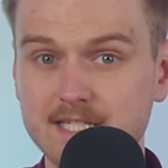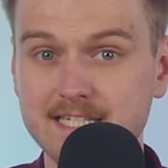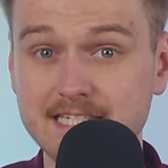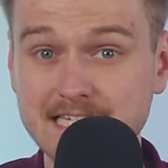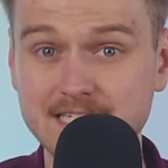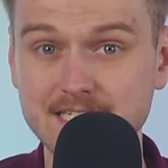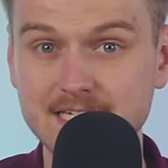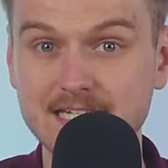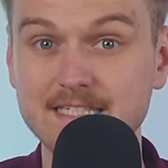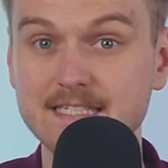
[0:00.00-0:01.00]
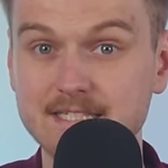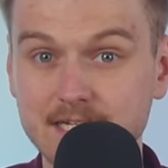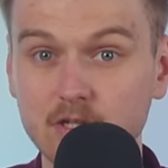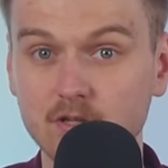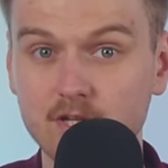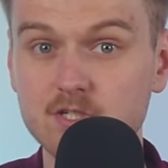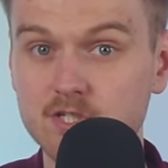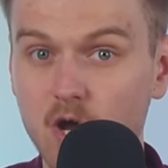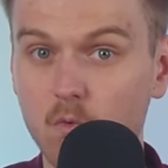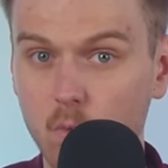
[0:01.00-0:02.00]
has insisted it still
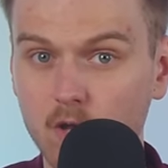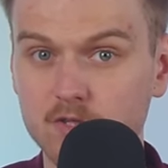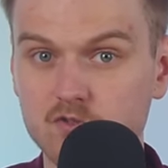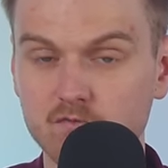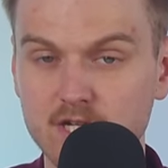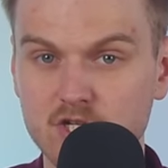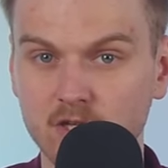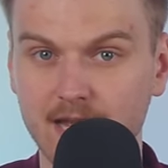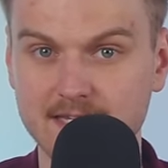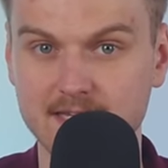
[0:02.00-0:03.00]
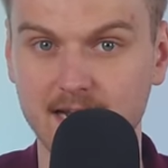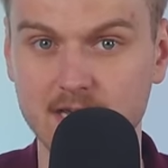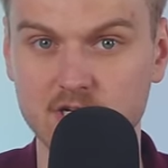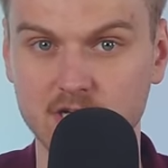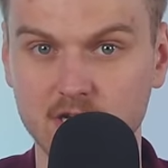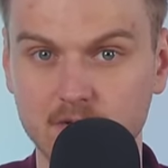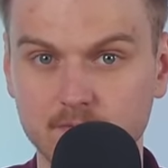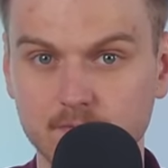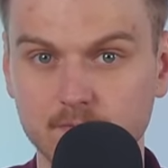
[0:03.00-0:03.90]
does not want regional escalation.